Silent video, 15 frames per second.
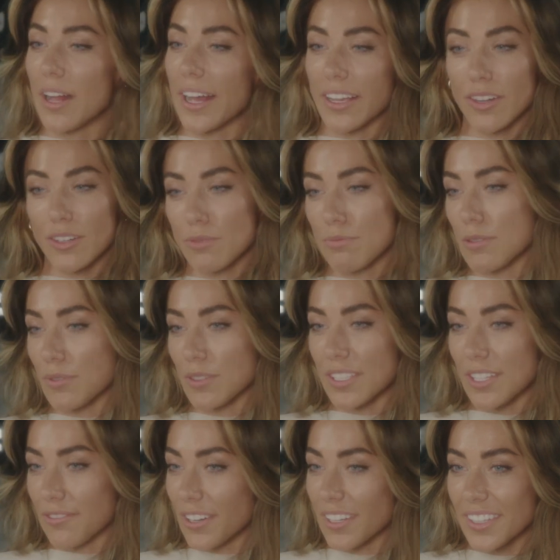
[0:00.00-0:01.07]
I coach people
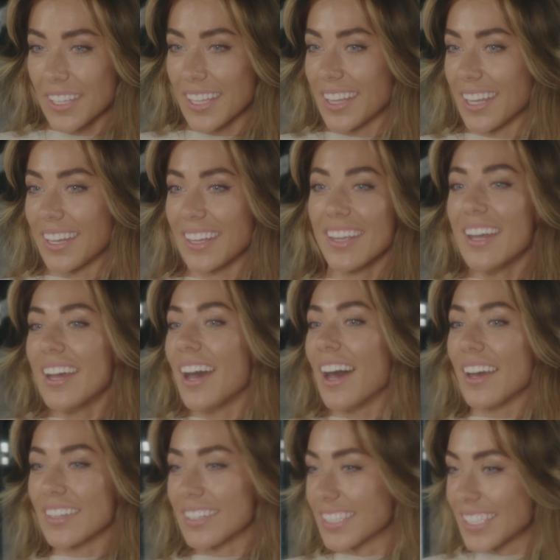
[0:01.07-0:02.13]
differently than
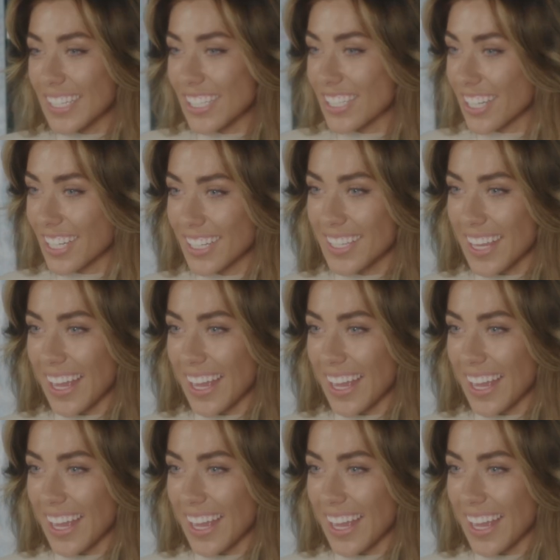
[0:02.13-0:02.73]
other teachers,